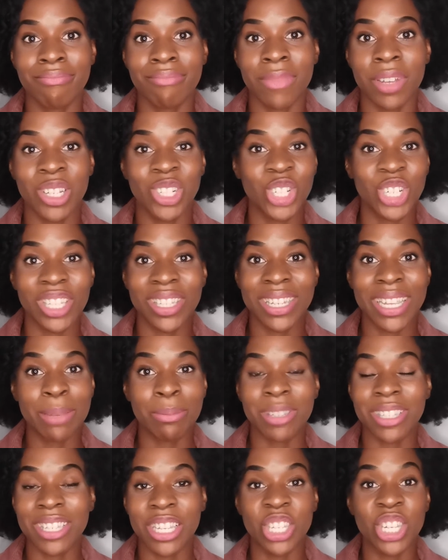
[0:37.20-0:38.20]
just seems
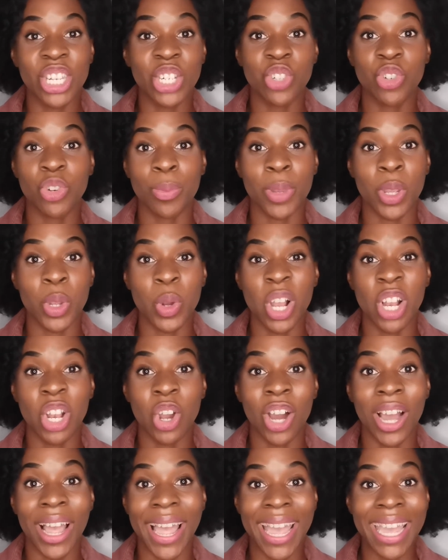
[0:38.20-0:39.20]
to distribute a lot
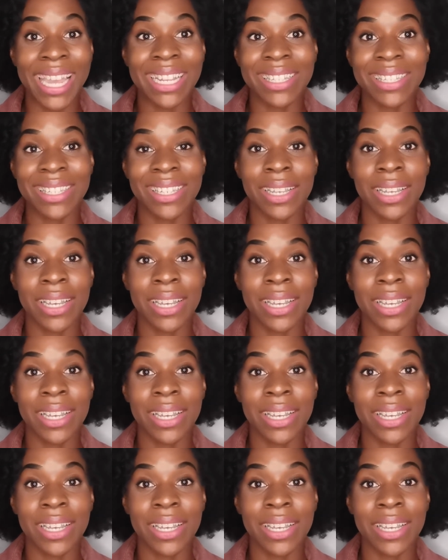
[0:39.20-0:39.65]
of hate,